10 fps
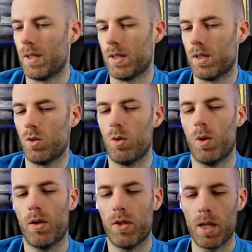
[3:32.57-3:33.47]
So you
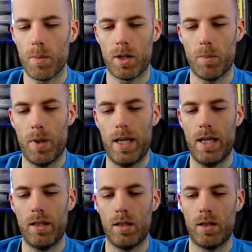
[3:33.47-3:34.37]
want to think about the
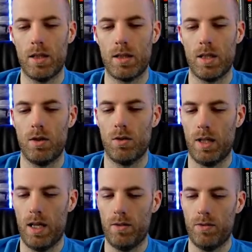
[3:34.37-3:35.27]
pain that's in your
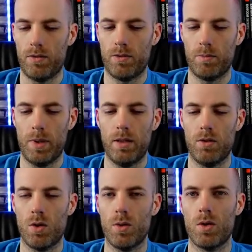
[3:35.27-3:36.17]
life. Pain,
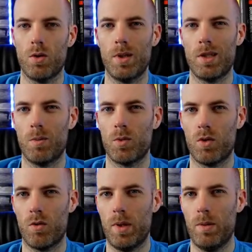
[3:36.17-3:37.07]
there's always going to be some
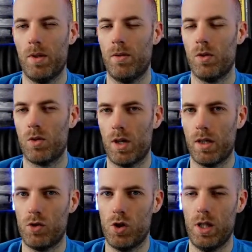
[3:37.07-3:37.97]
sort of pain whenever you're trying
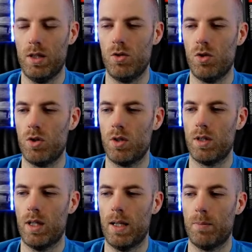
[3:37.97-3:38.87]
to change,
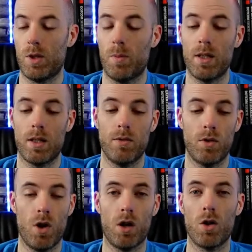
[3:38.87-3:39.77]
especially if
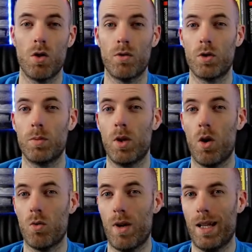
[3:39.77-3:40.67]
you're not comfortable
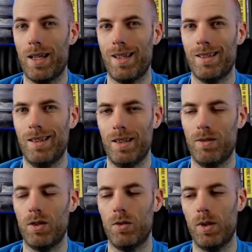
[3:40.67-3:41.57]
already in the life
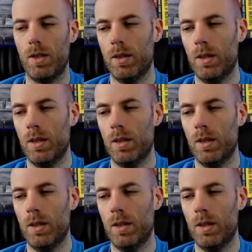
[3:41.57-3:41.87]
that you're in.